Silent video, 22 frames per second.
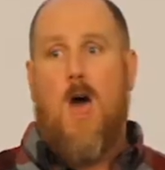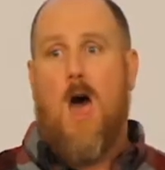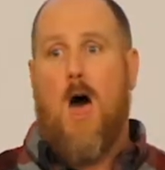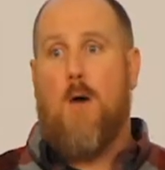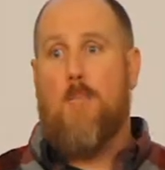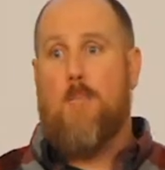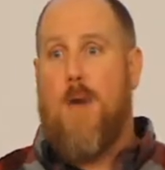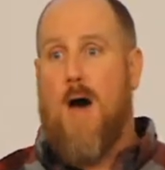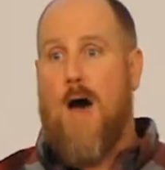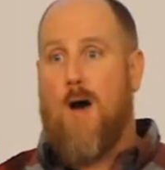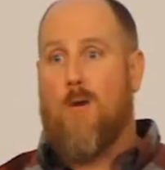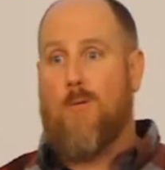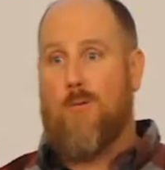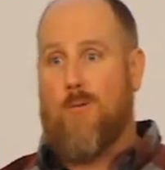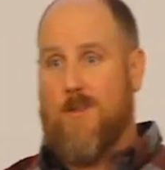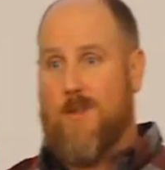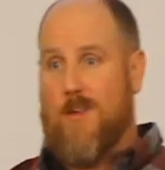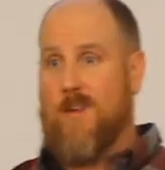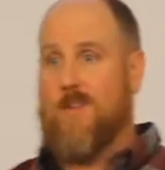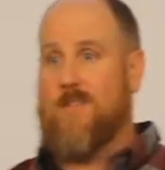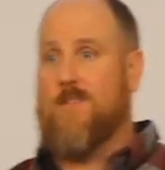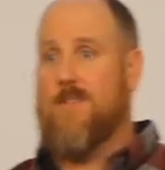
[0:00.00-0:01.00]
about
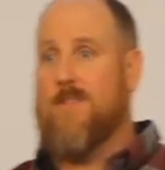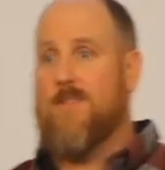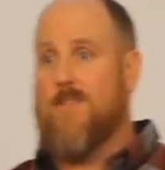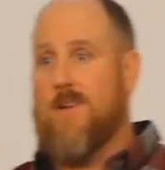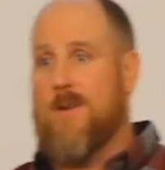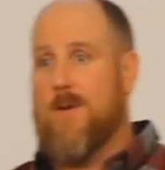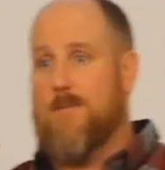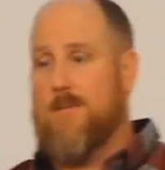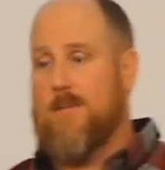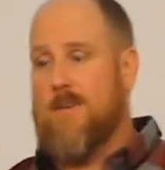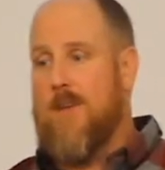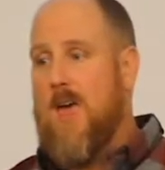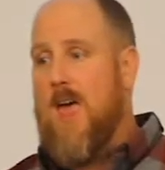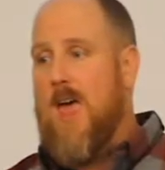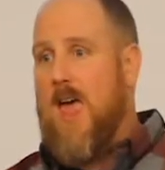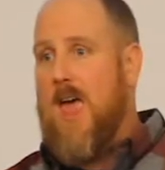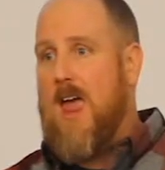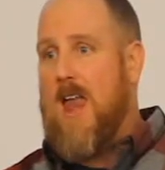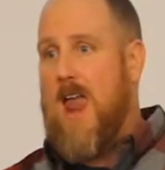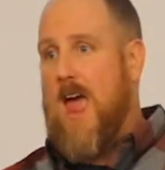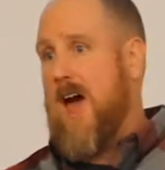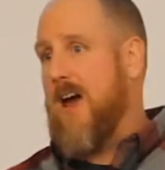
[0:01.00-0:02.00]
relationships and